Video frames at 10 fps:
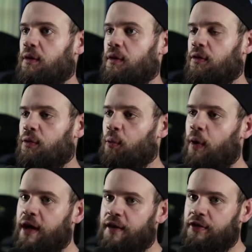the
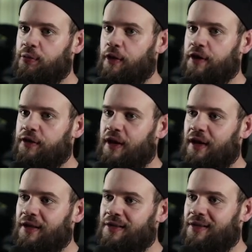way this works
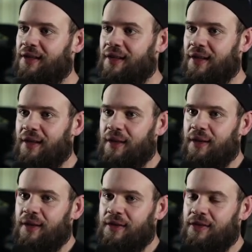is
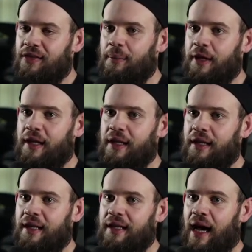somebody
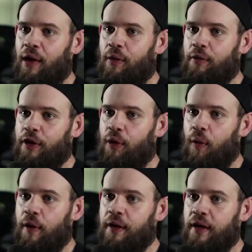can now
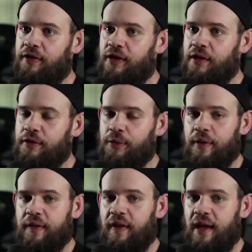record a signal to
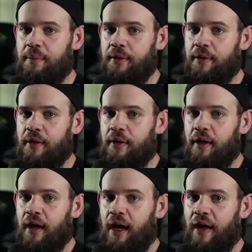the tape
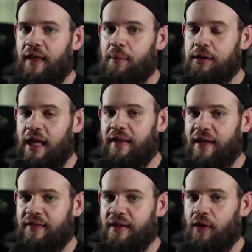and then play
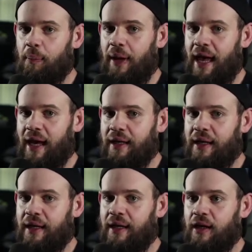that signal back
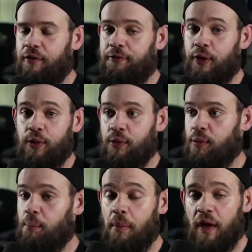a
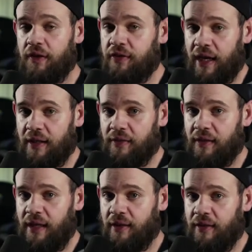few milliseconds
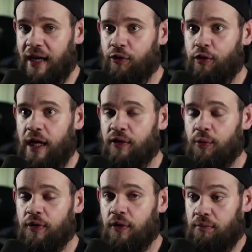later. That creates
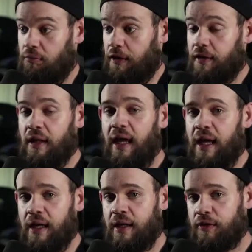what's a
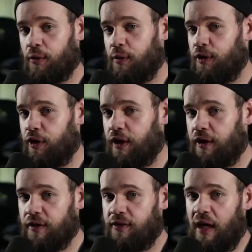delay. So you're
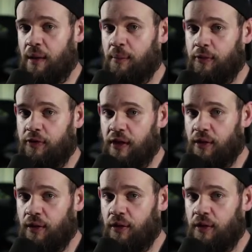hearing the same
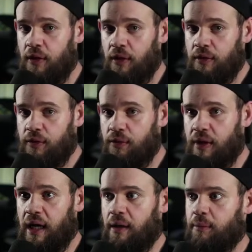signal 2
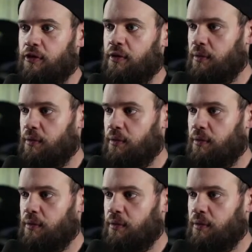times.